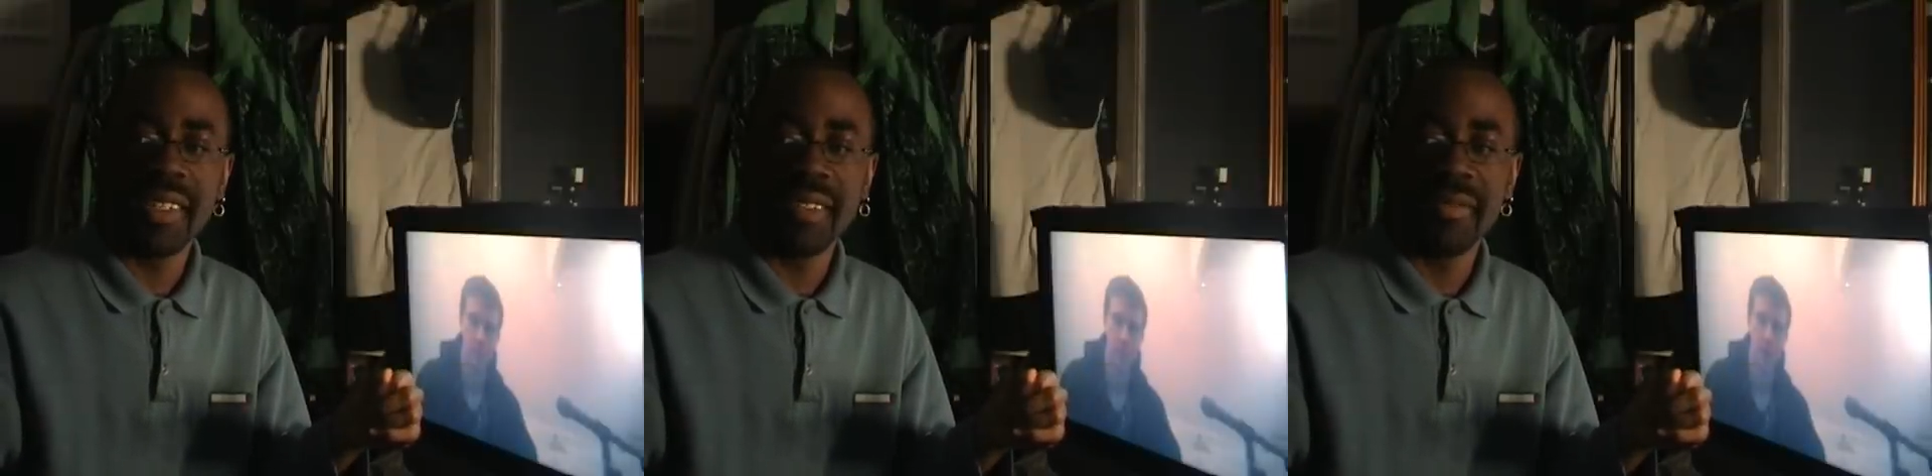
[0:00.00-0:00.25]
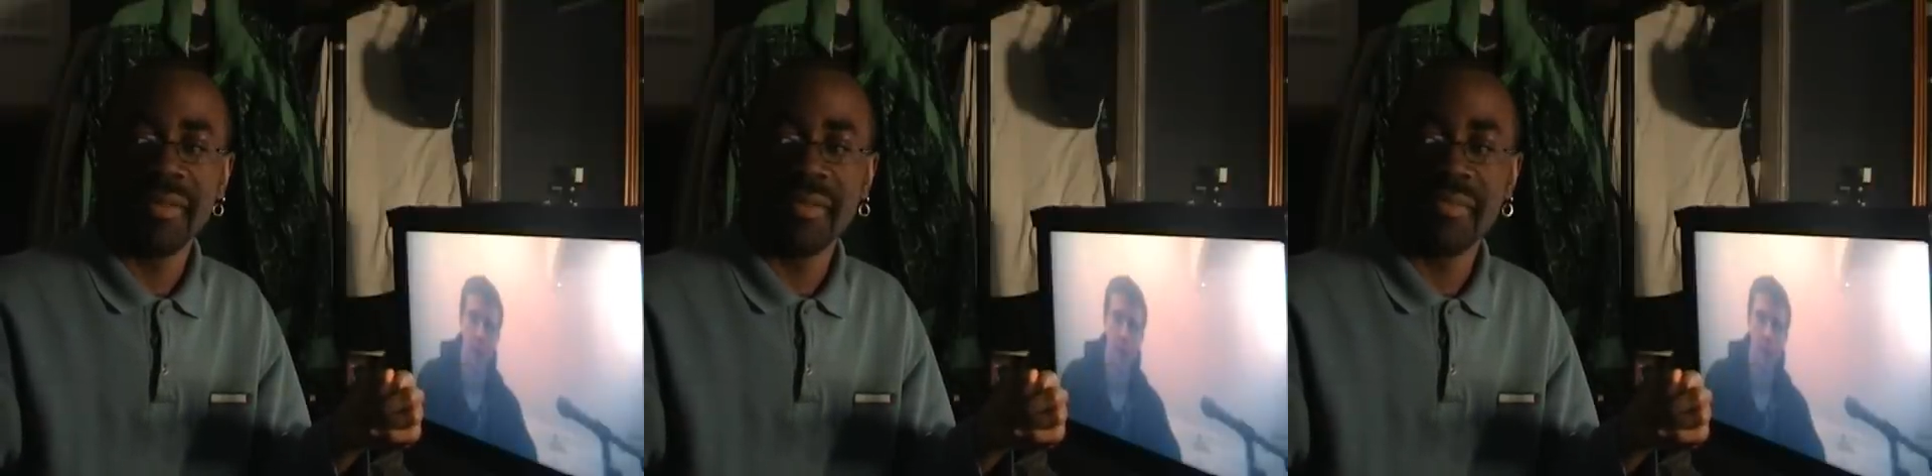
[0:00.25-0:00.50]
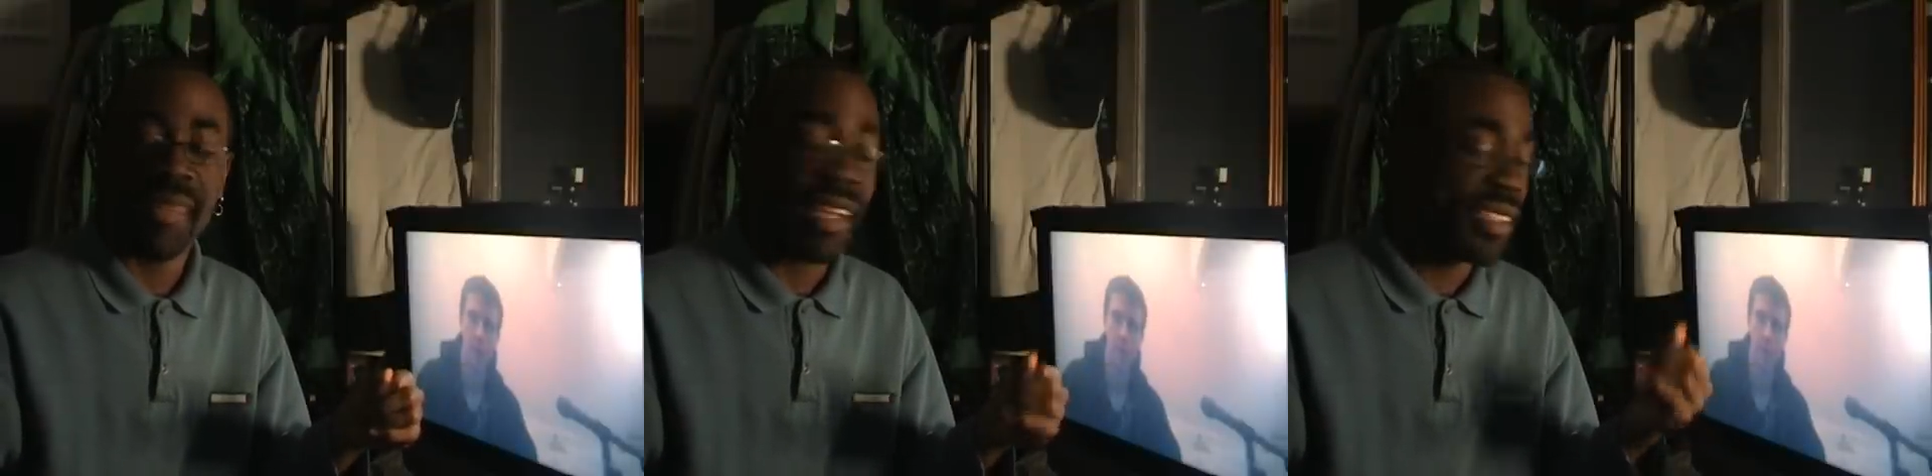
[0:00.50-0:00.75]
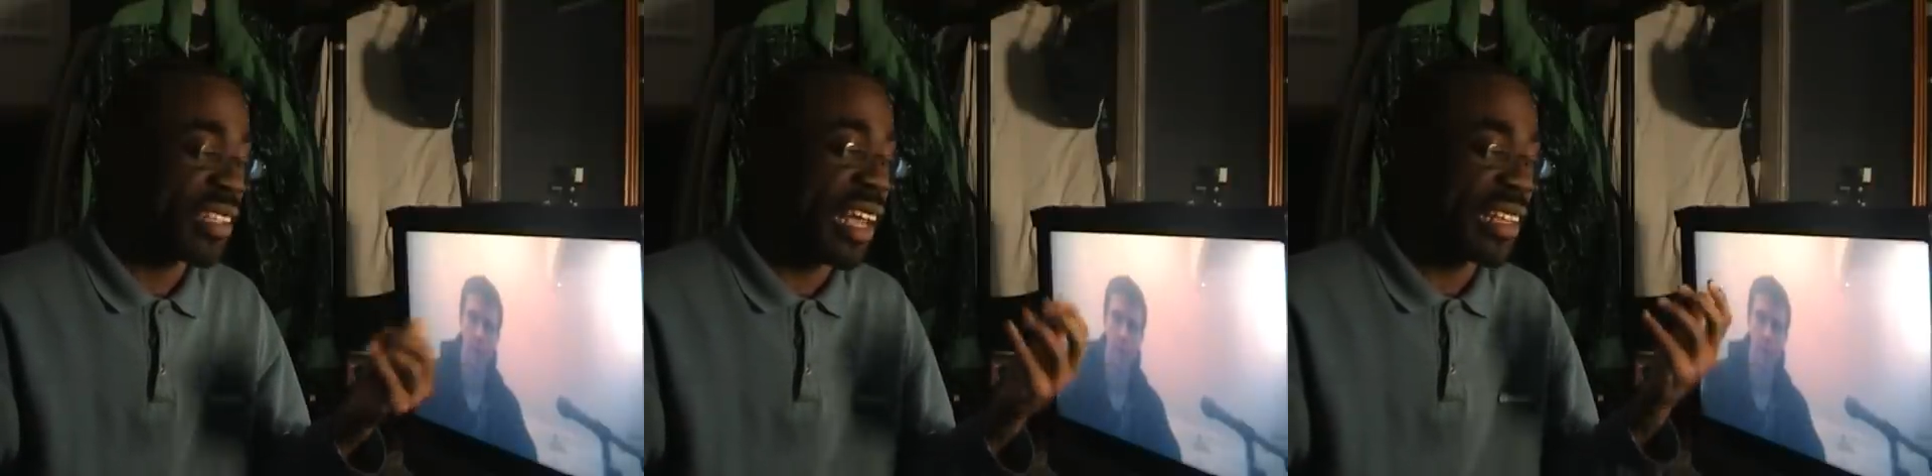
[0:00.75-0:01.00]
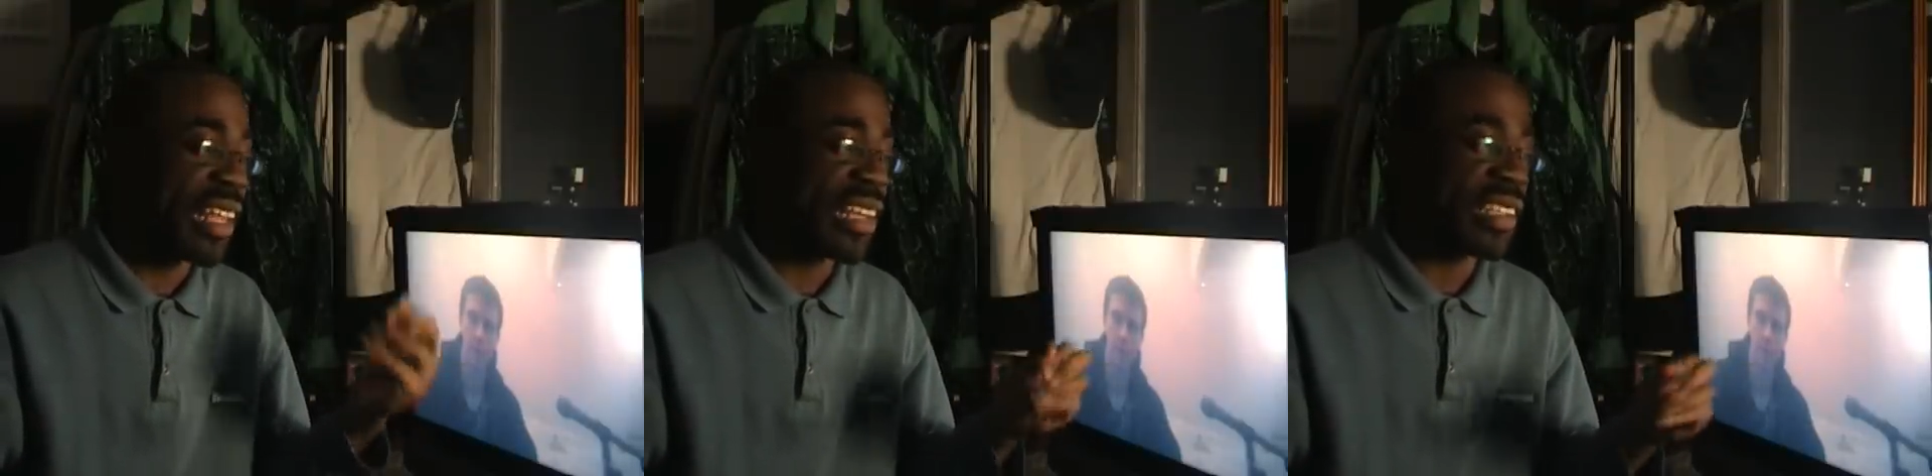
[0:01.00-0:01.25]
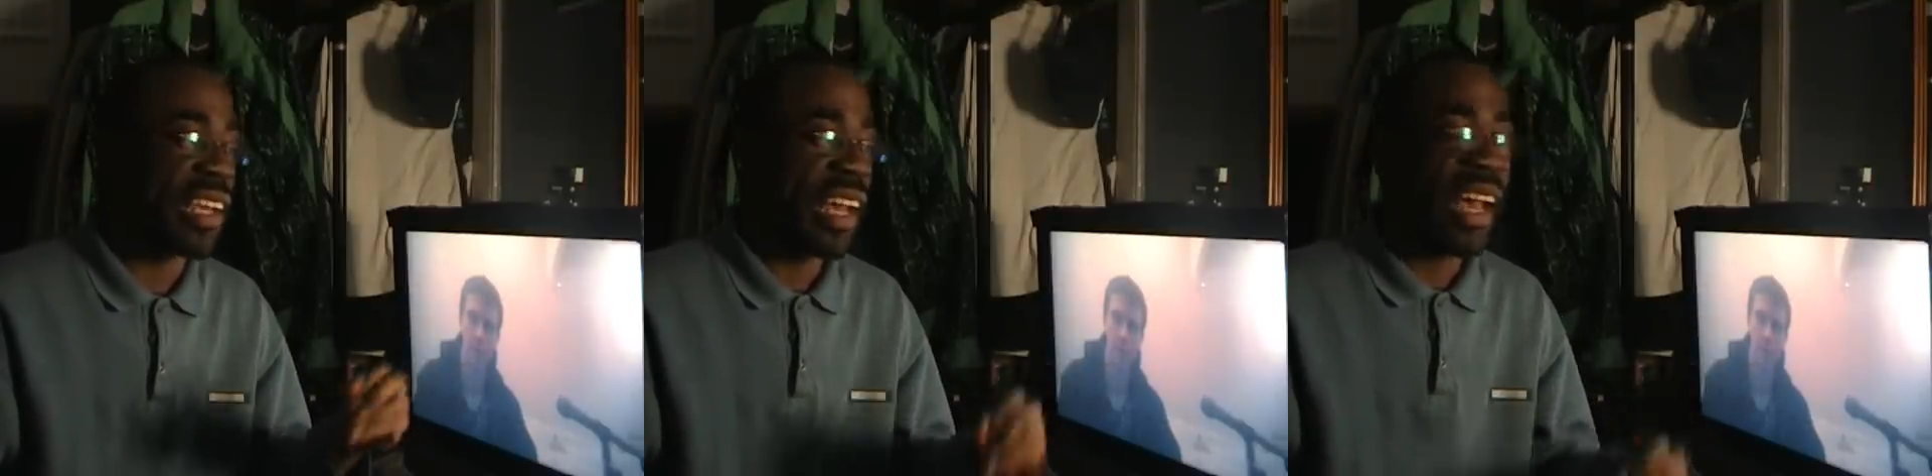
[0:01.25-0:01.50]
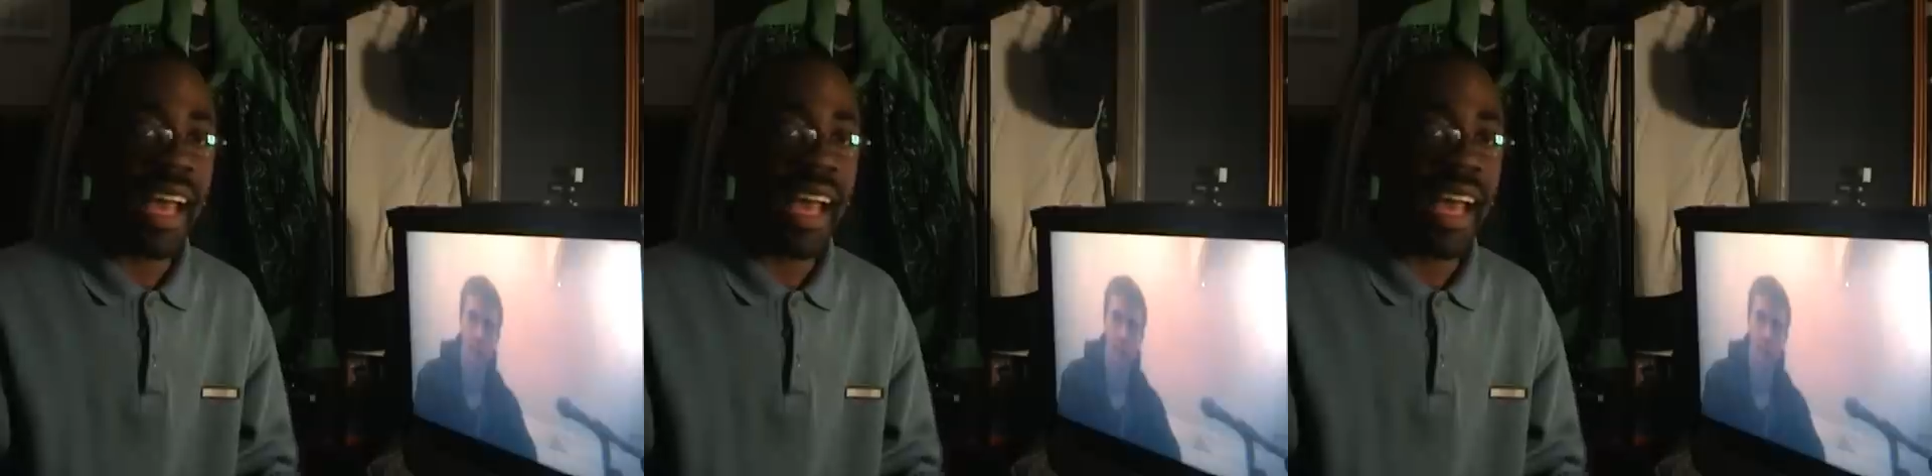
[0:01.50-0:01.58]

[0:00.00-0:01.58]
Yeah. That, that that's